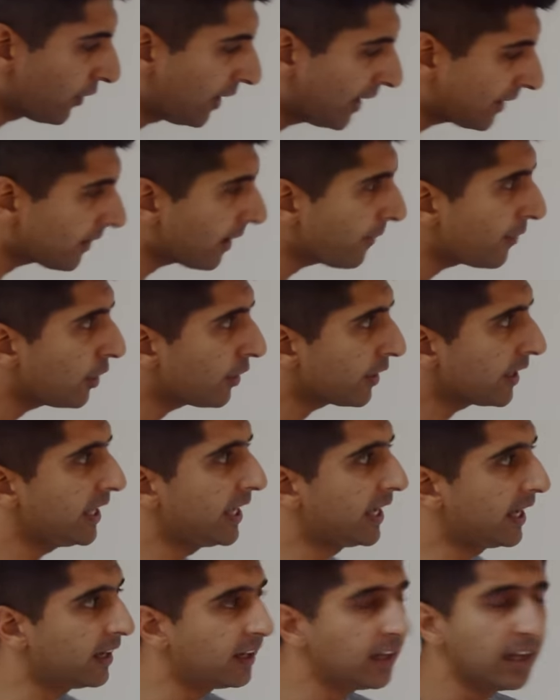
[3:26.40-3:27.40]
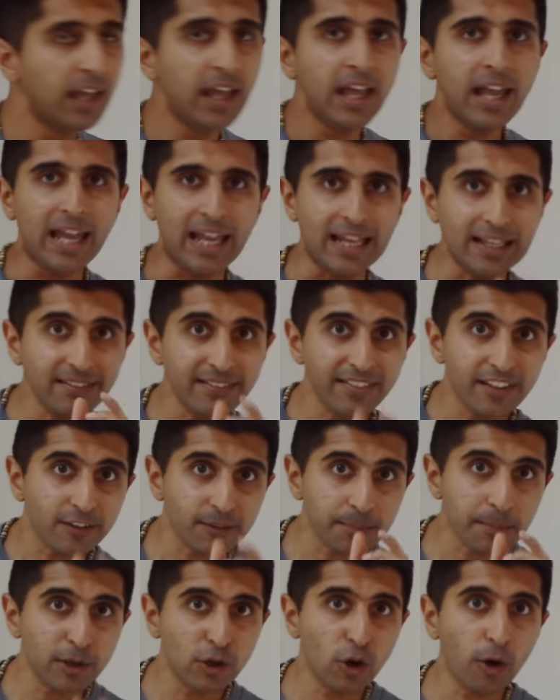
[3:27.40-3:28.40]
So let's have a look here. Is
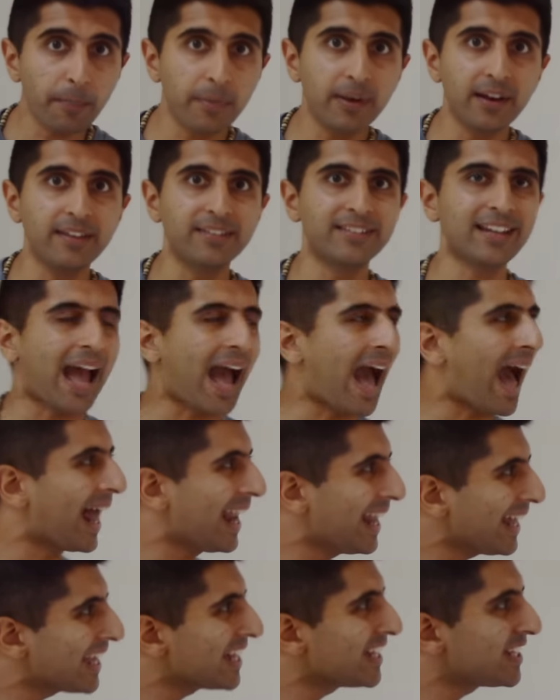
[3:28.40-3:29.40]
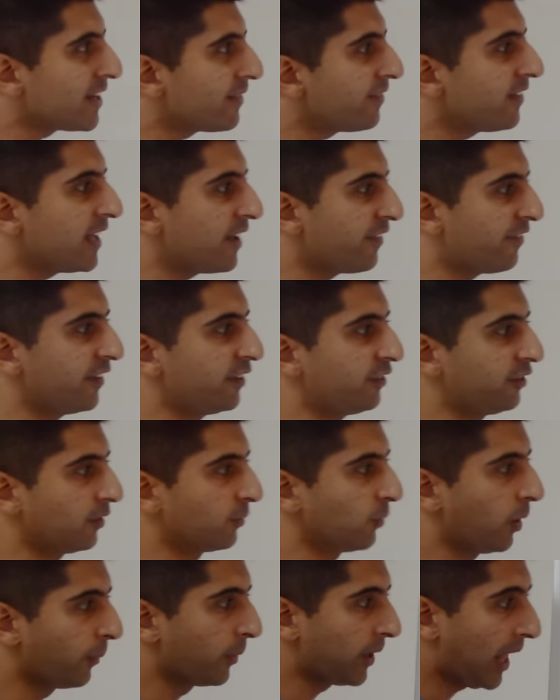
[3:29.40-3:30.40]
this monopolist allocatively efficient?